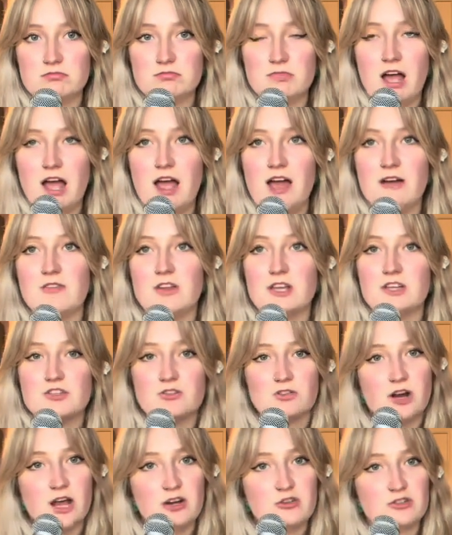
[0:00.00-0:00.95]
having
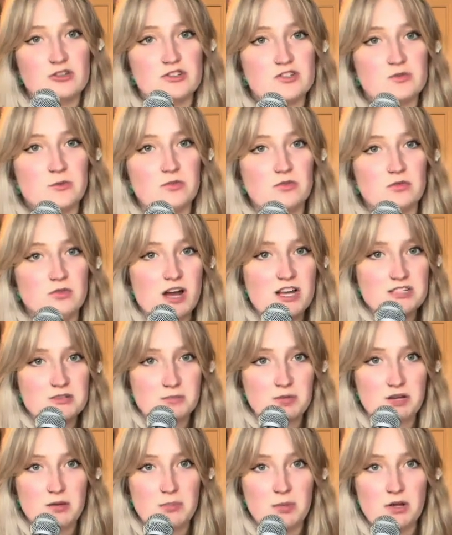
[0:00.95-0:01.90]
interactions with random
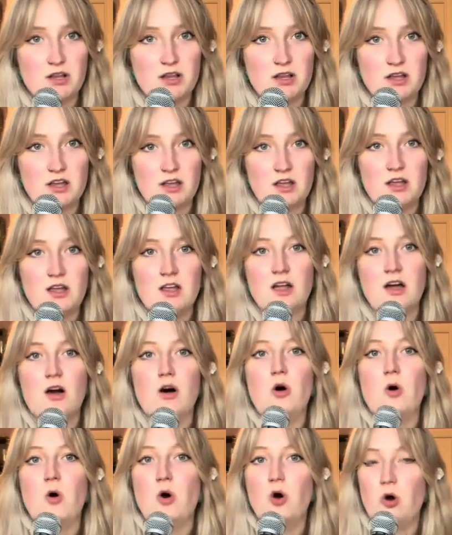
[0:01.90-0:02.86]
people,
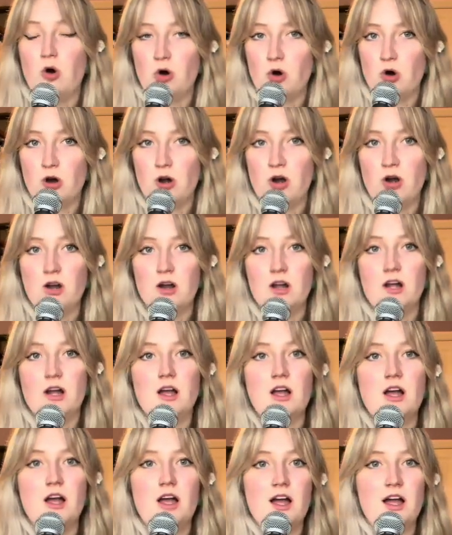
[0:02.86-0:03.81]
or
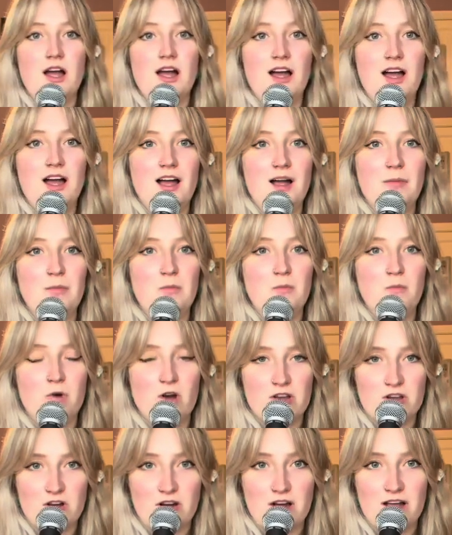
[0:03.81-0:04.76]
where
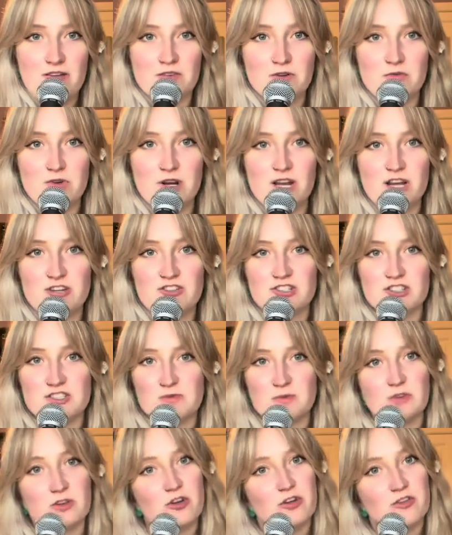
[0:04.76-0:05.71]
you're having relations
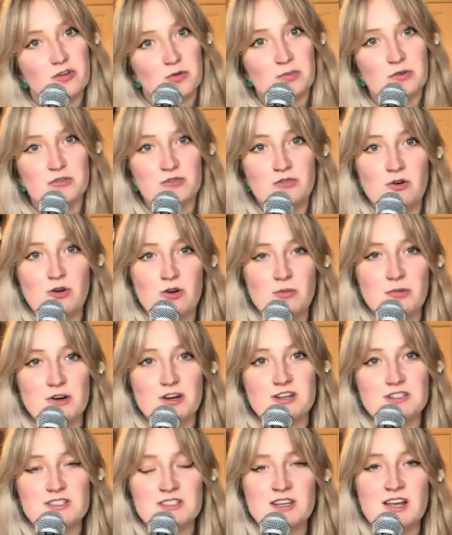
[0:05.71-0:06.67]
with other
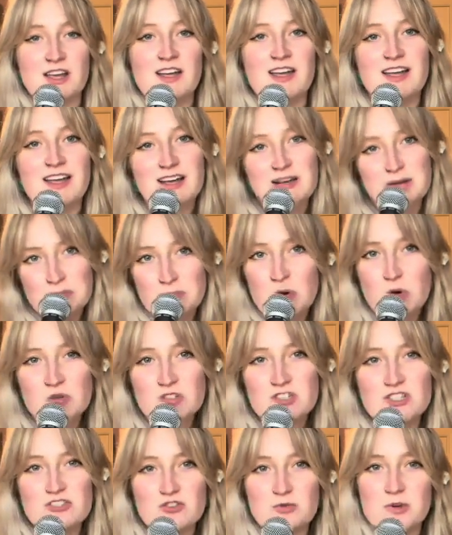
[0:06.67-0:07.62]
performers, both
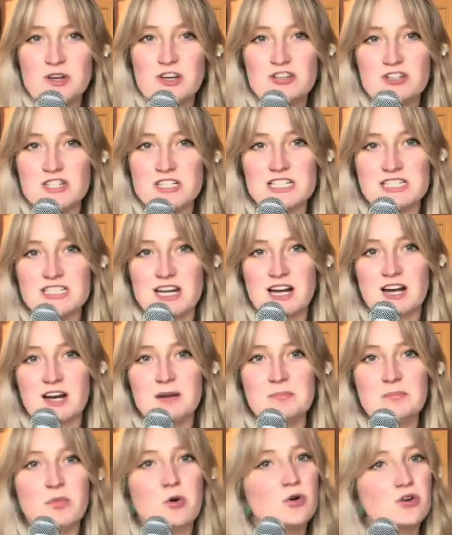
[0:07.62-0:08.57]
situations are
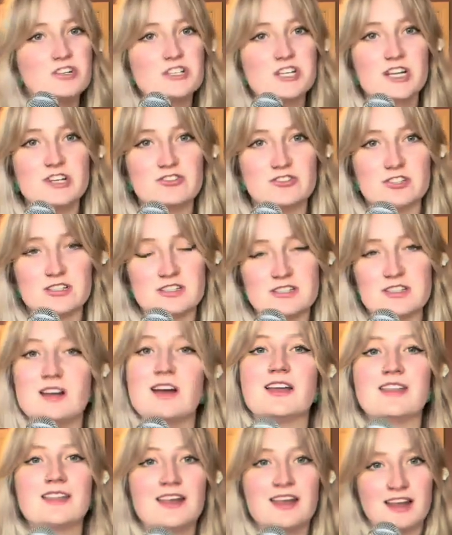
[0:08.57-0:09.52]
more dangerous,
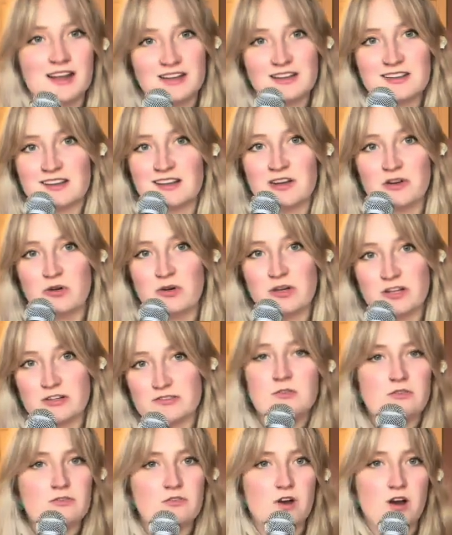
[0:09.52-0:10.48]
I think, than OF
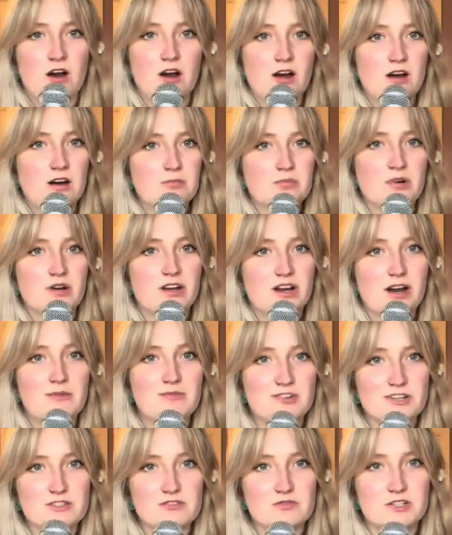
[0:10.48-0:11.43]
for pretty
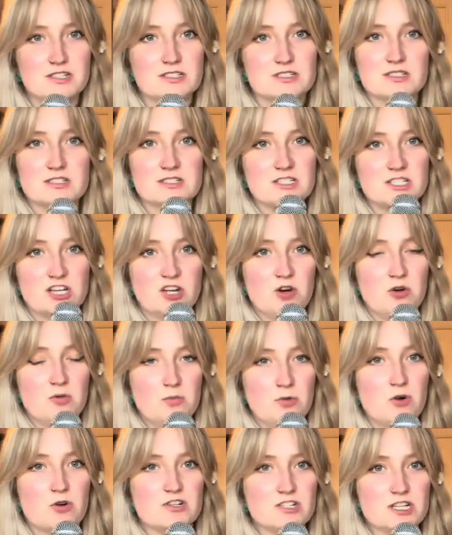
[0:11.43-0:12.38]
obvious reasons. You know,
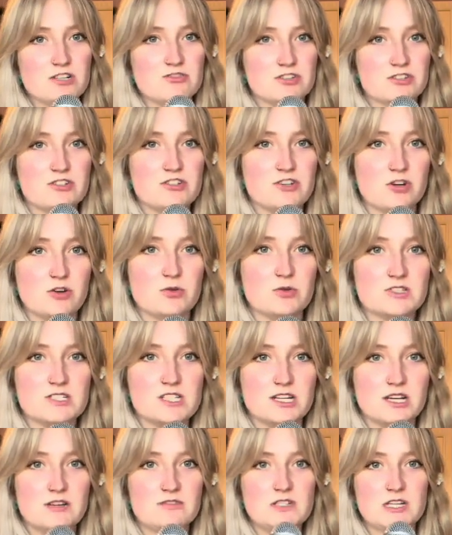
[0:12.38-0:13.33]
more dangerous to your own
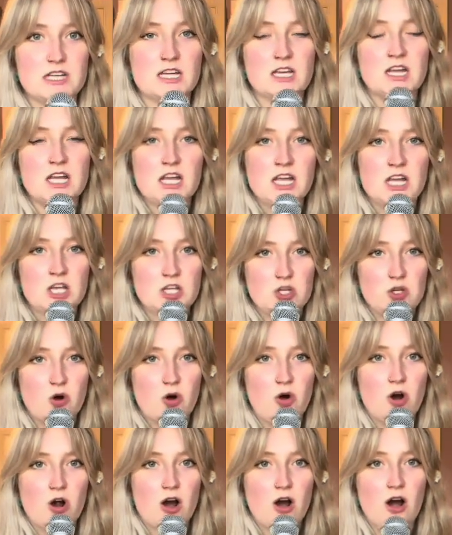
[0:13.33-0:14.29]
safety,
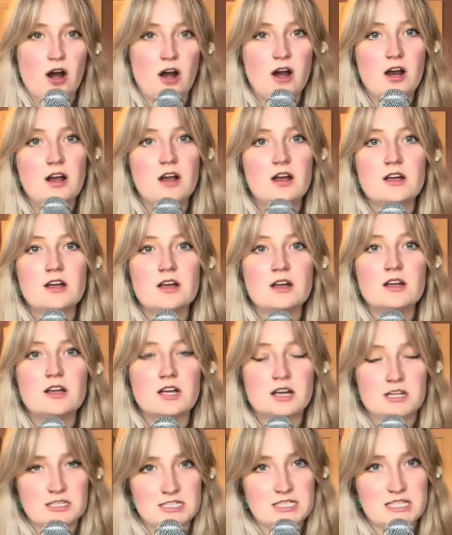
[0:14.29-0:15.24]
your
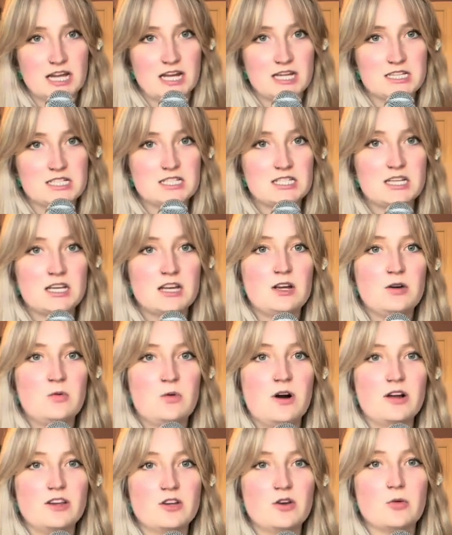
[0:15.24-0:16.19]
consent,
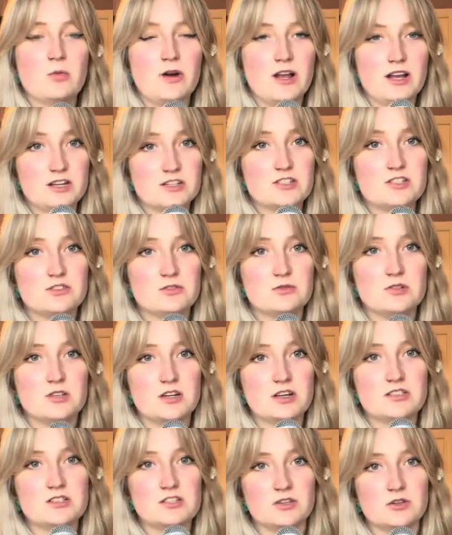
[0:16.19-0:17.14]
what you're willing to do and
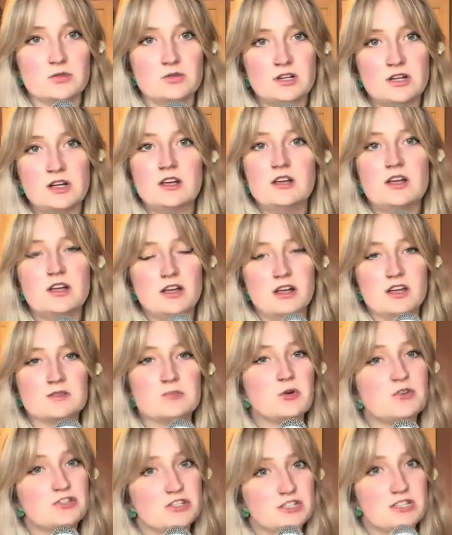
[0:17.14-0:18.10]
not do. It's
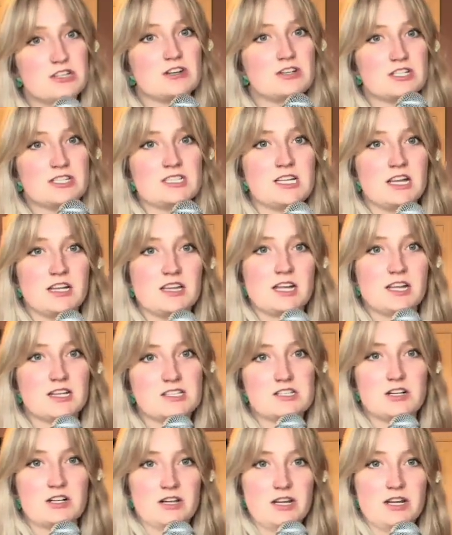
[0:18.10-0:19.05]
much easier to set that,
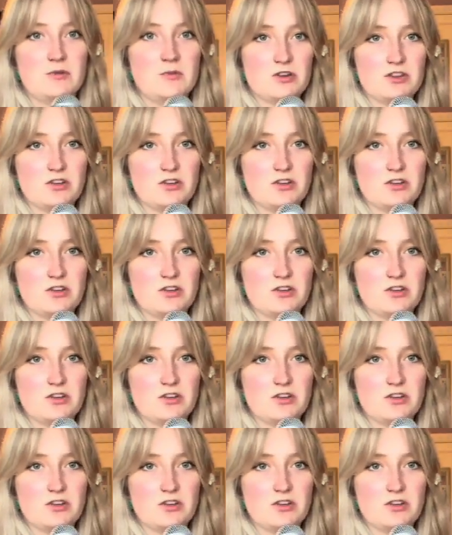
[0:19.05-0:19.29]
certainly, with